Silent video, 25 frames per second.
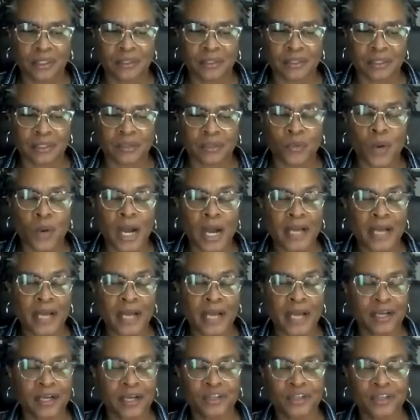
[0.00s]
the
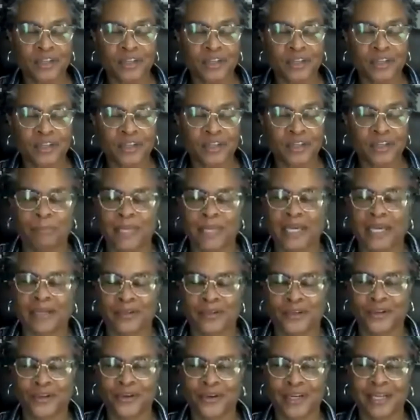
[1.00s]
quieter you were the
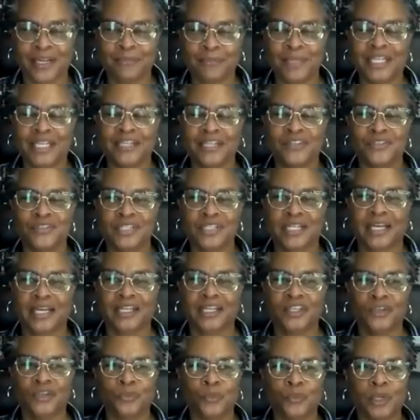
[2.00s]
better i mean it's
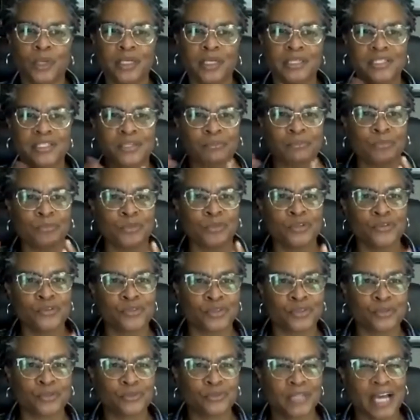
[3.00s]
like you wanted to move
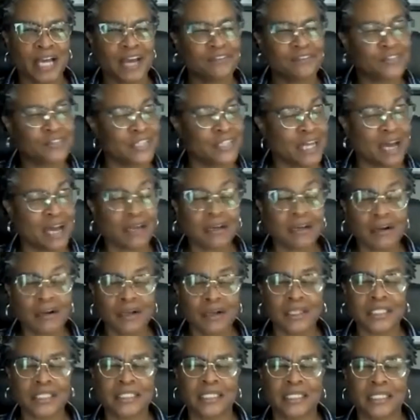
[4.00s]
through life and not
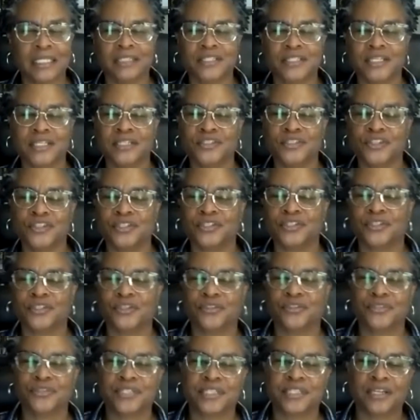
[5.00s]
call any attention to
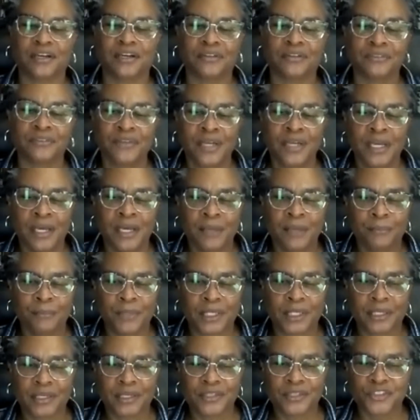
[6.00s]
yourself
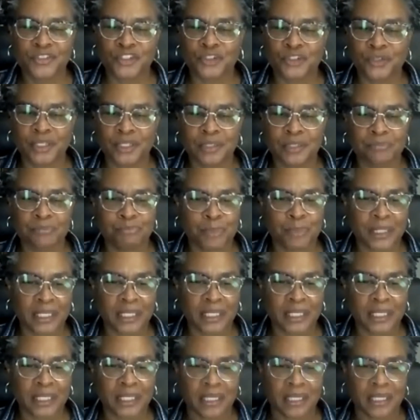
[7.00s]
because you could
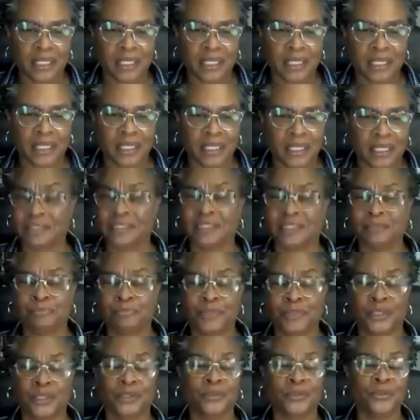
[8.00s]
be publicly
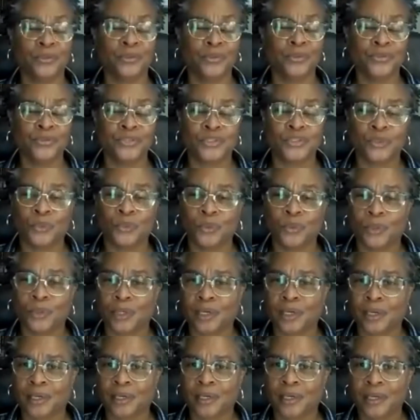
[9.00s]
abused
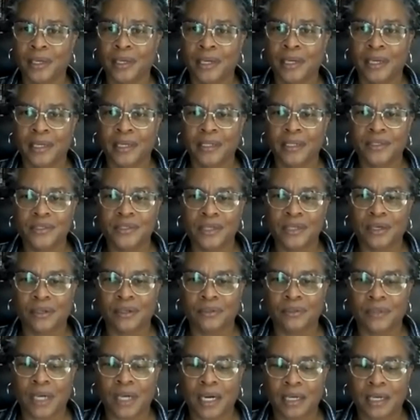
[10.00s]
or you
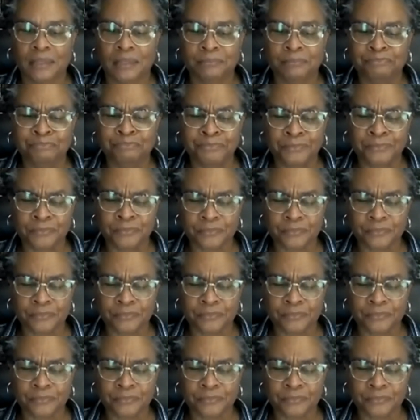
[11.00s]
know um,